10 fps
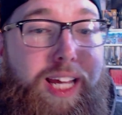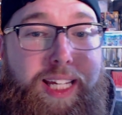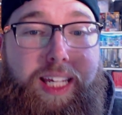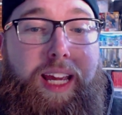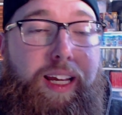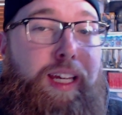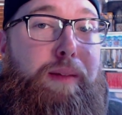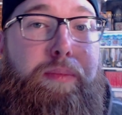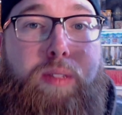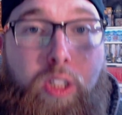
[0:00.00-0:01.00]
You can't
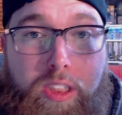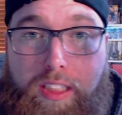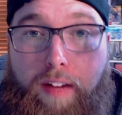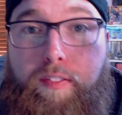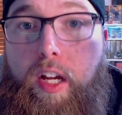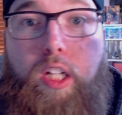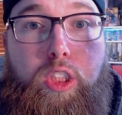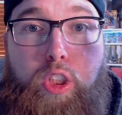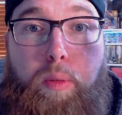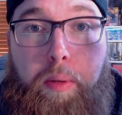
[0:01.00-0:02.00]
keep your stuff
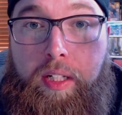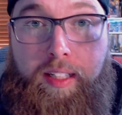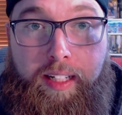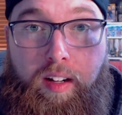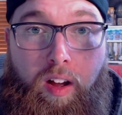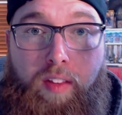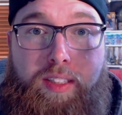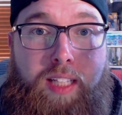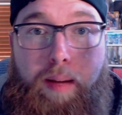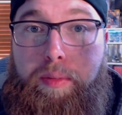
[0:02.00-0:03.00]
super clean all the
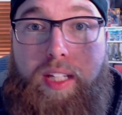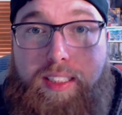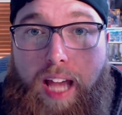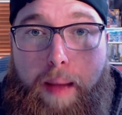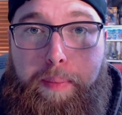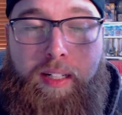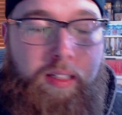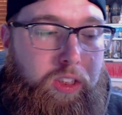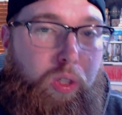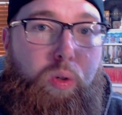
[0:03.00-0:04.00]
time. Things happen.
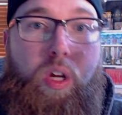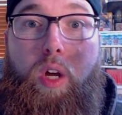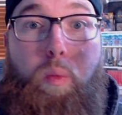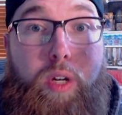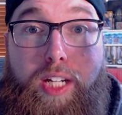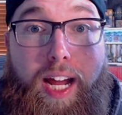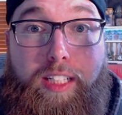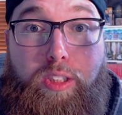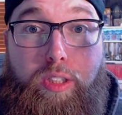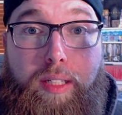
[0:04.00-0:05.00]
So what you got
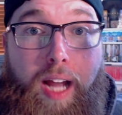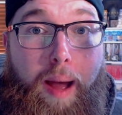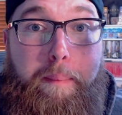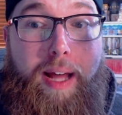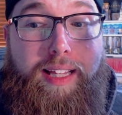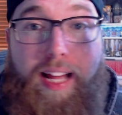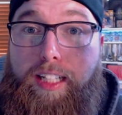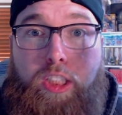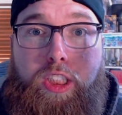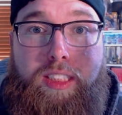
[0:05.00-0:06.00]
to do to combat
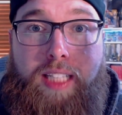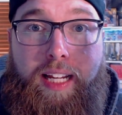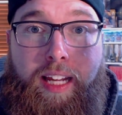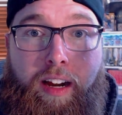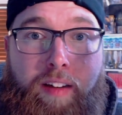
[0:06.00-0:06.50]
that is just take care of